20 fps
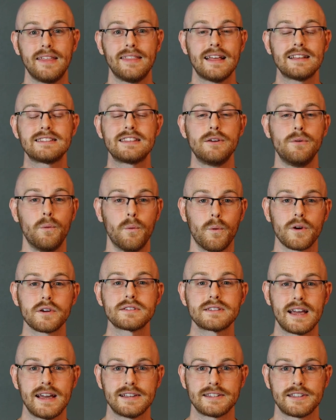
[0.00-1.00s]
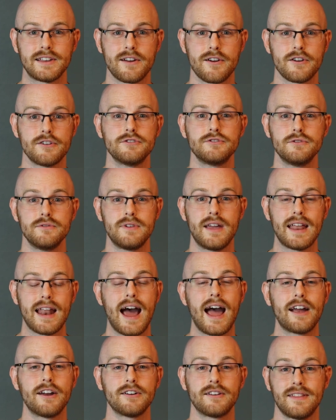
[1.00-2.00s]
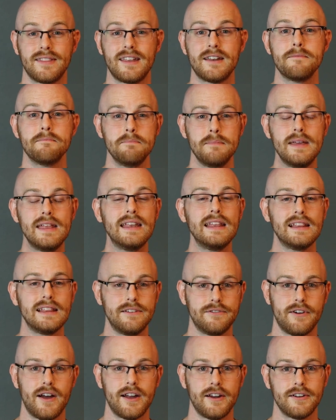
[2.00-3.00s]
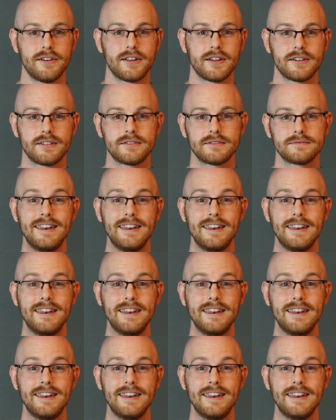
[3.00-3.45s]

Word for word: And that's the worst case scenario is you get hired and then immediately fired.